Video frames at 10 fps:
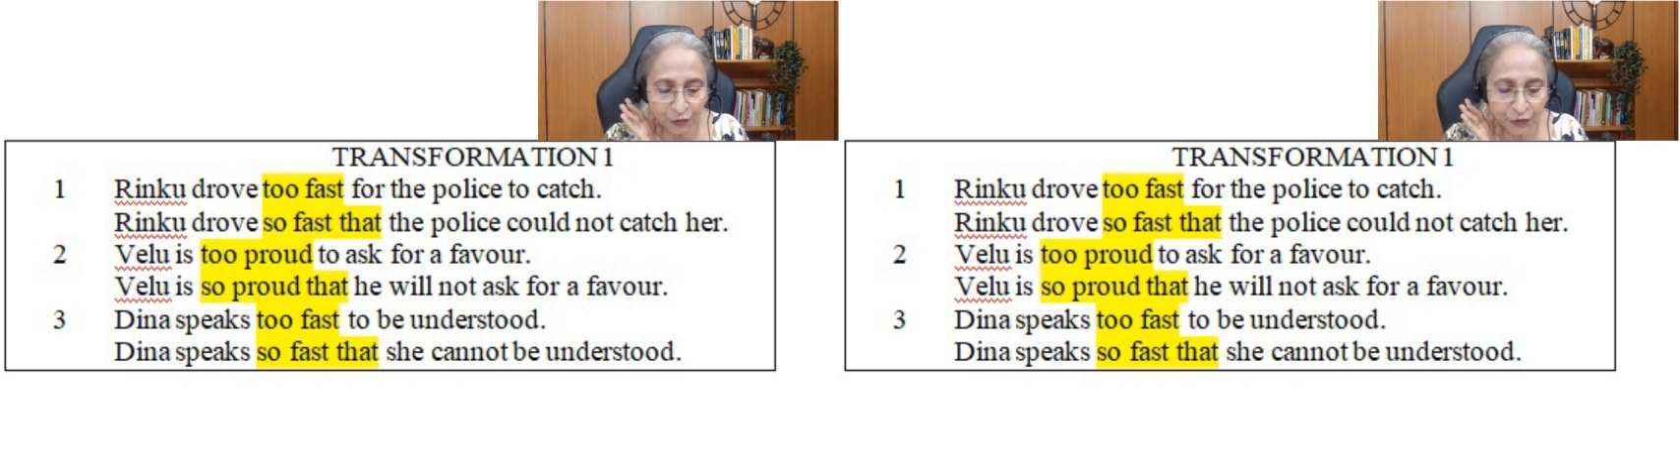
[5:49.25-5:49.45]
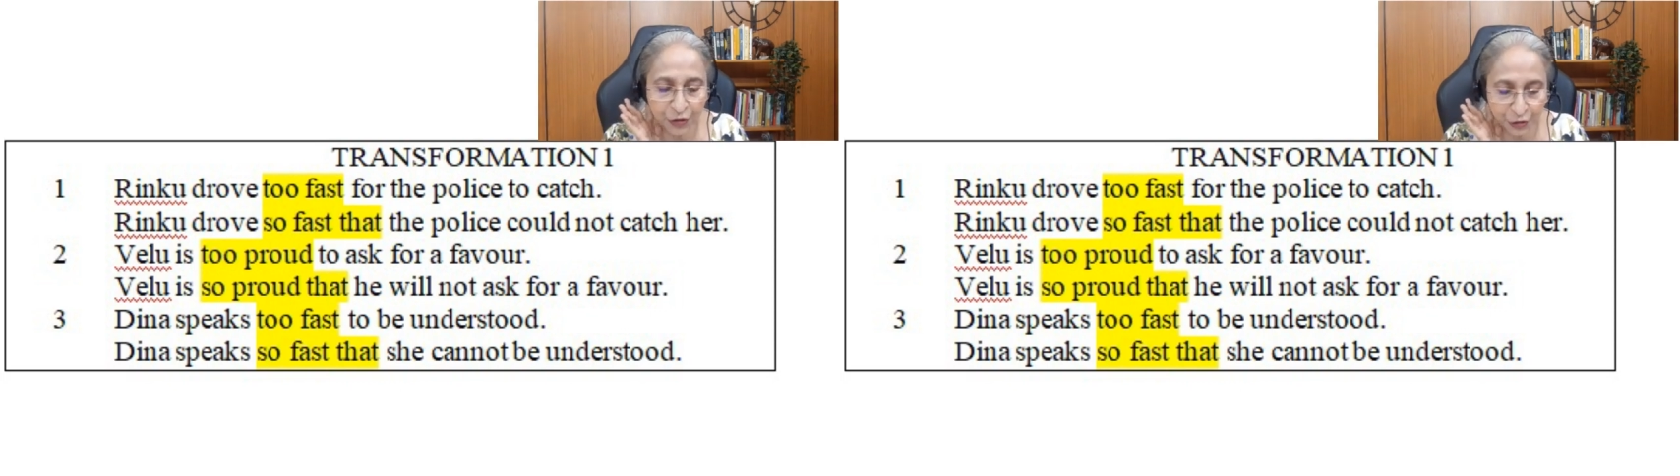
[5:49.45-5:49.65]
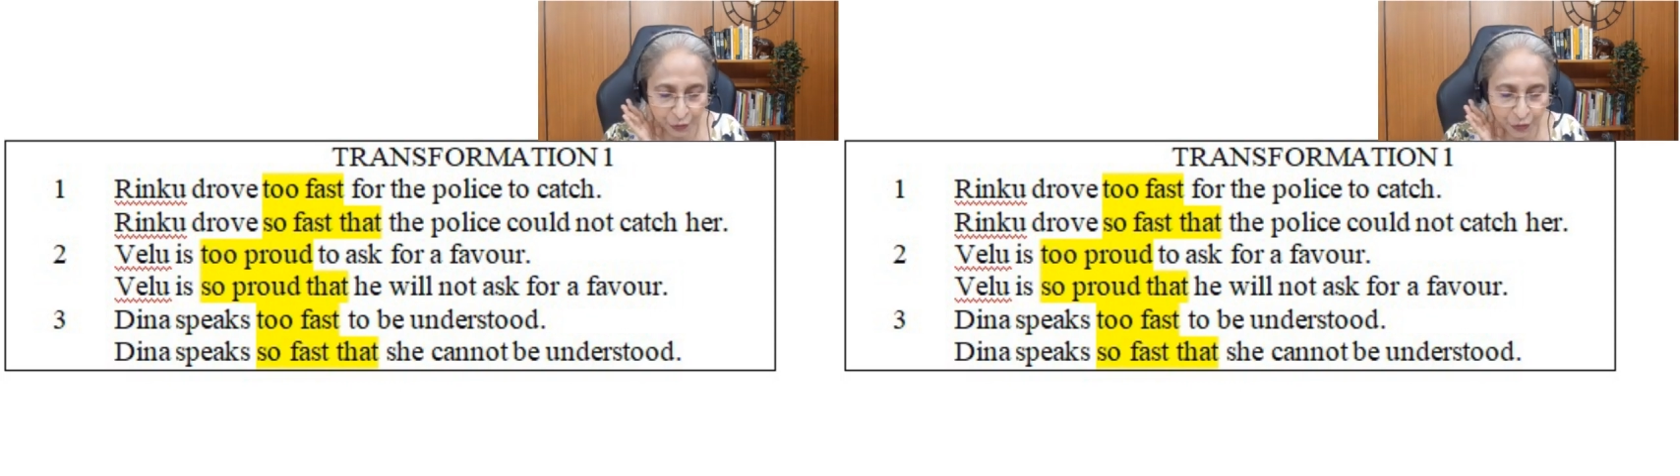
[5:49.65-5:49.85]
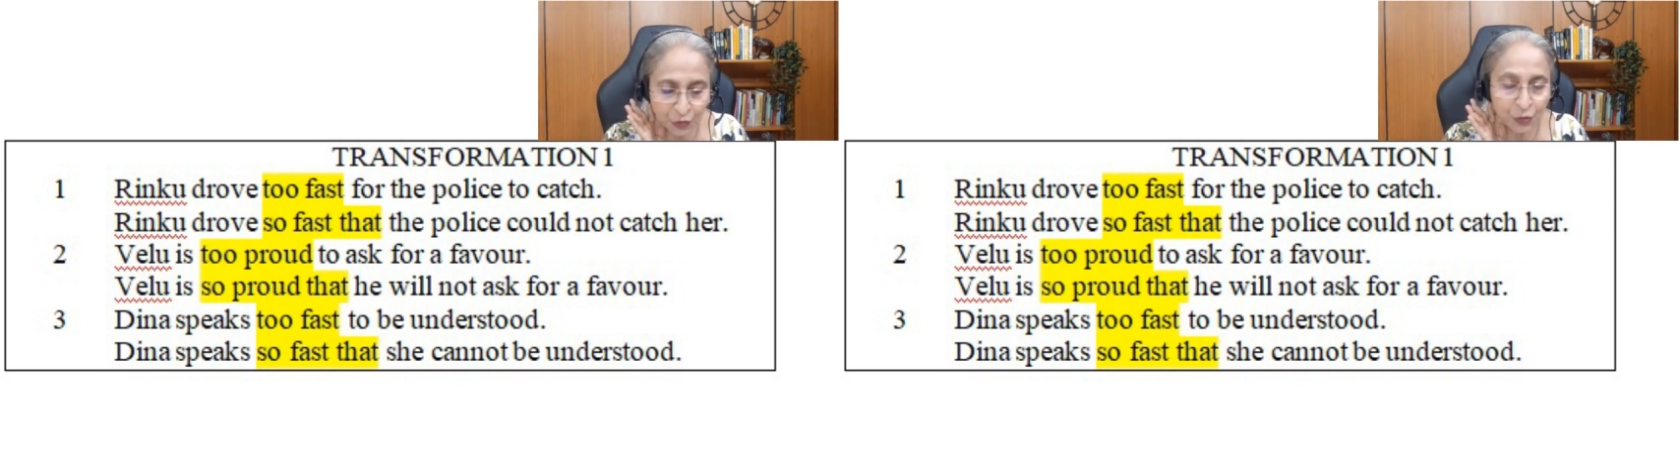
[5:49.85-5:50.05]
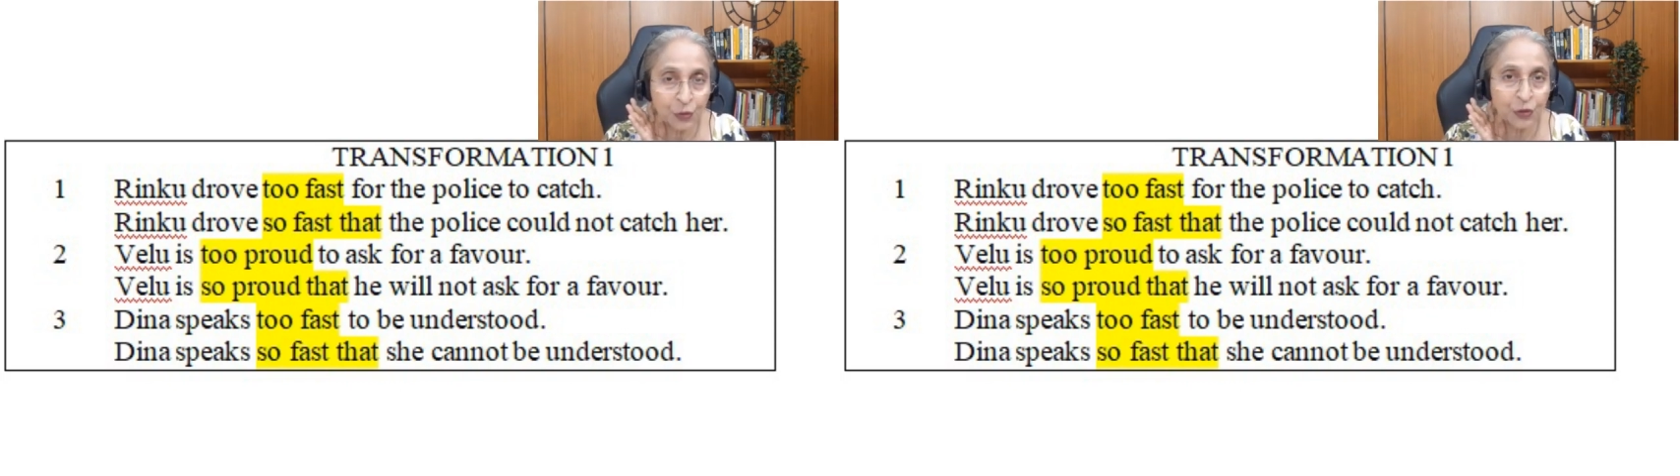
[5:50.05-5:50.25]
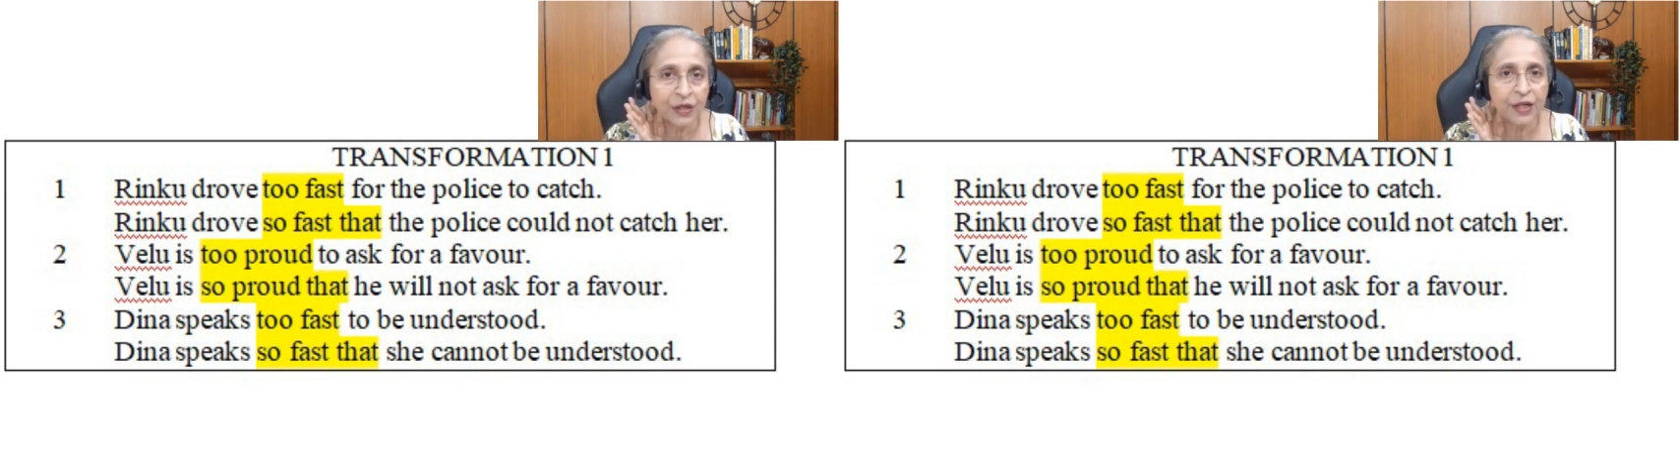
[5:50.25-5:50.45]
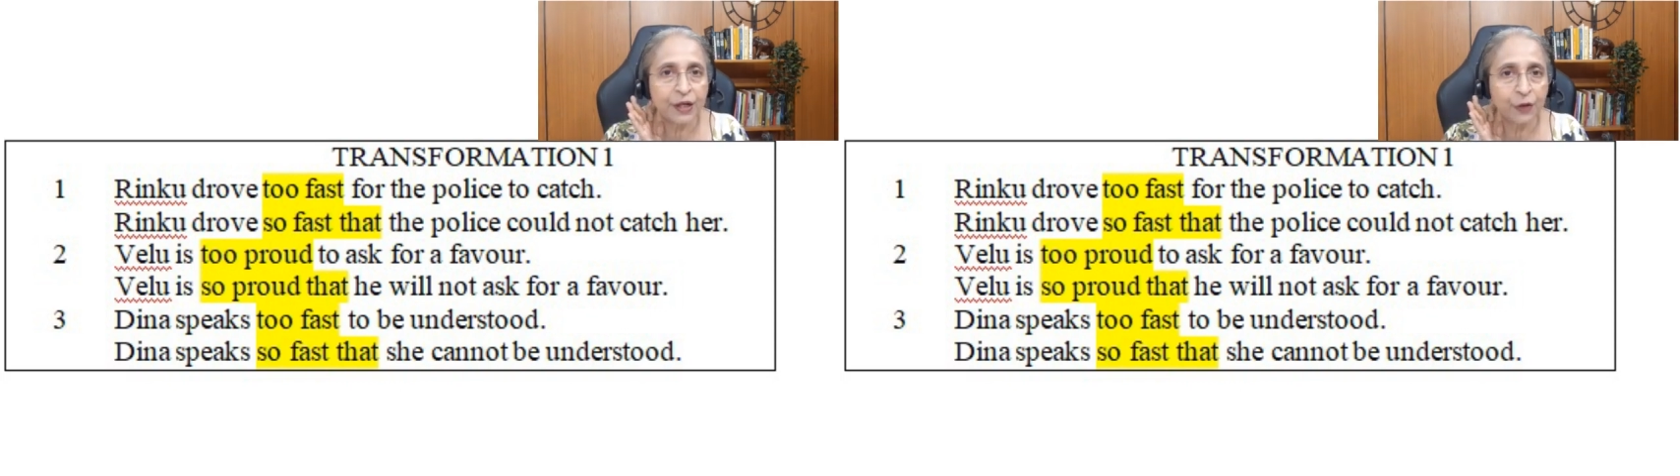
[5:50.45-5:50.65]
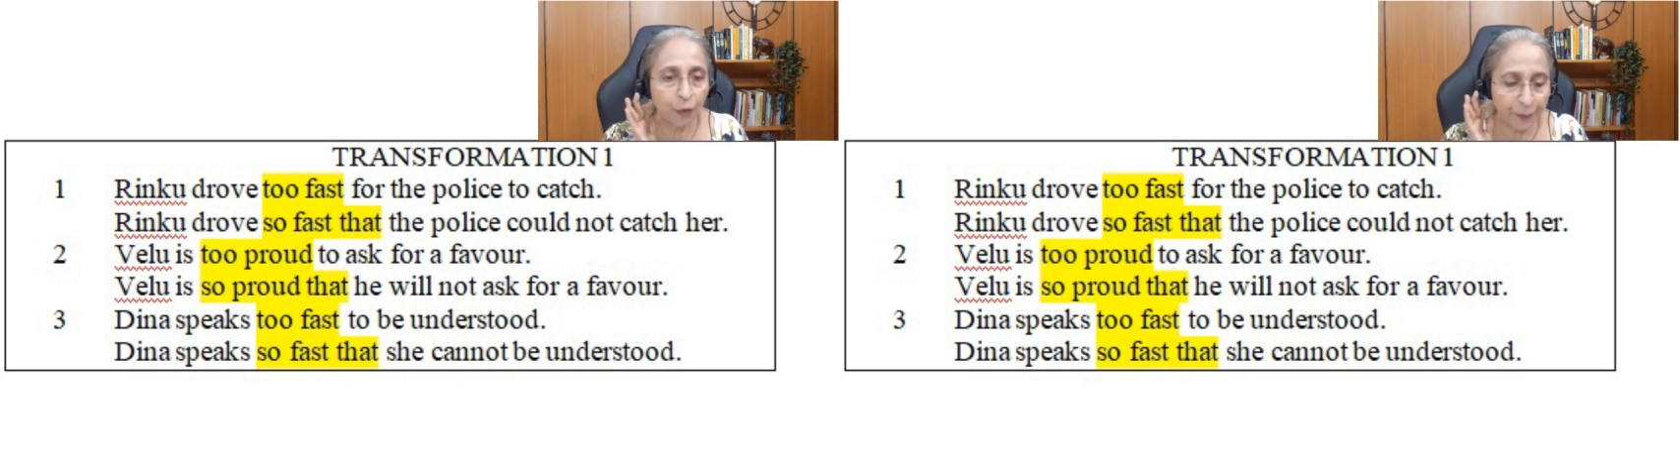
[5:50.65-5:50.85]
to in
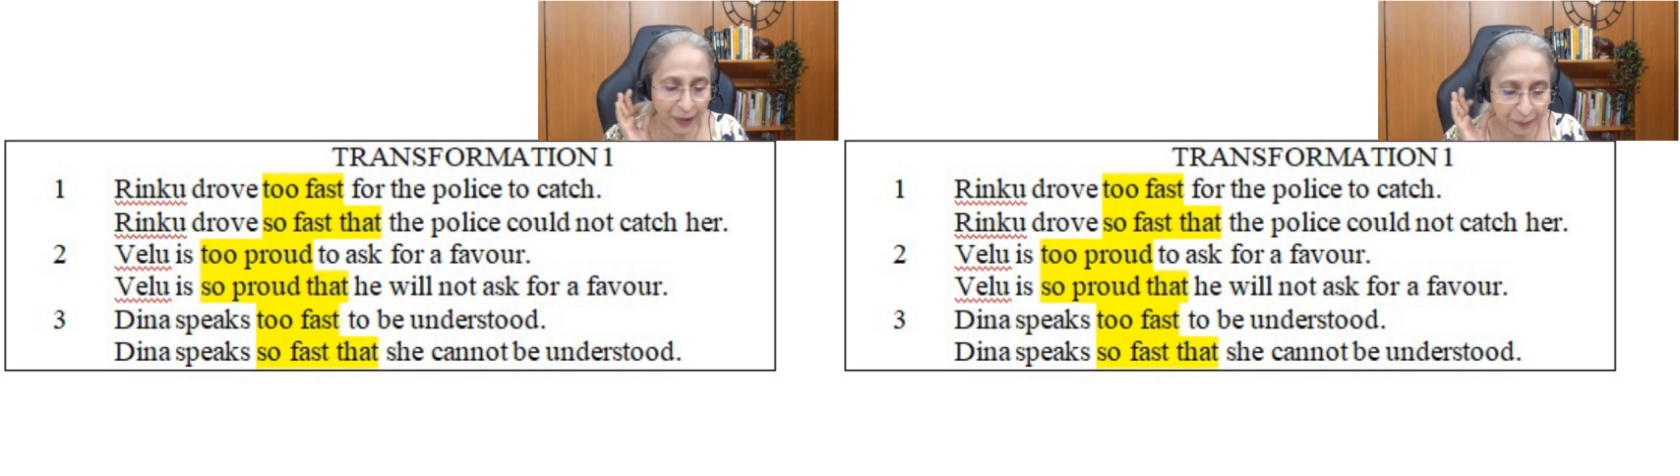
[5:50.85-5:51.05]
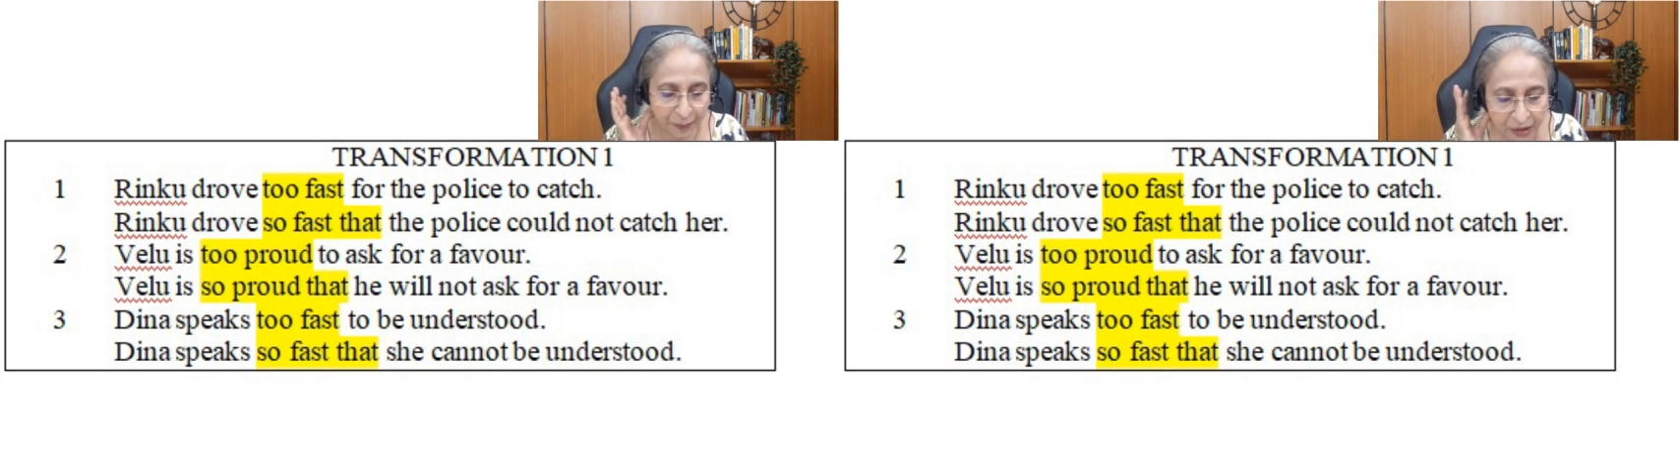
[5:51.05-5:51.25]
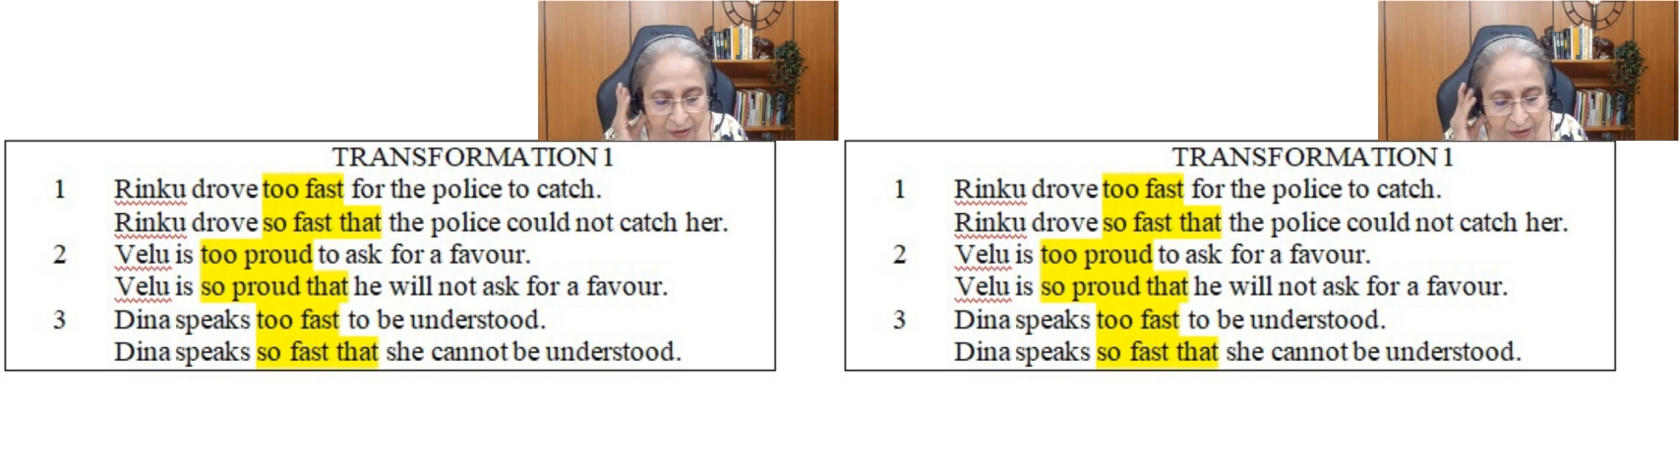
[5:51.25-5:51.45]
your paper.